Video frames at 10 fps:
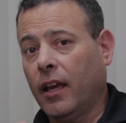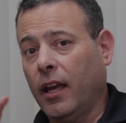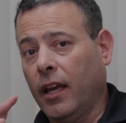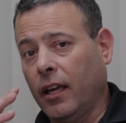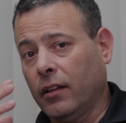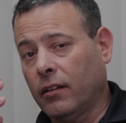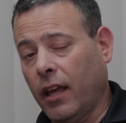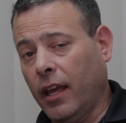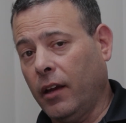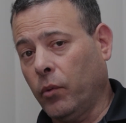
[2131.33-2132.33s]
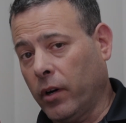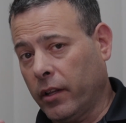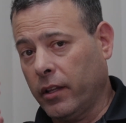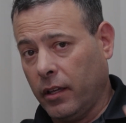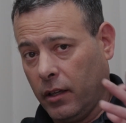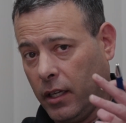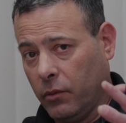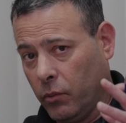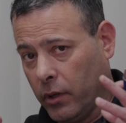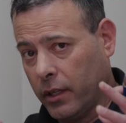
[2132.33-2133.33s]
And one of
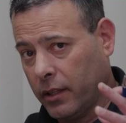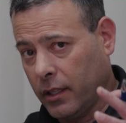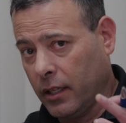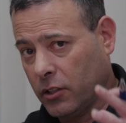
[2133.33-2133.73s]
the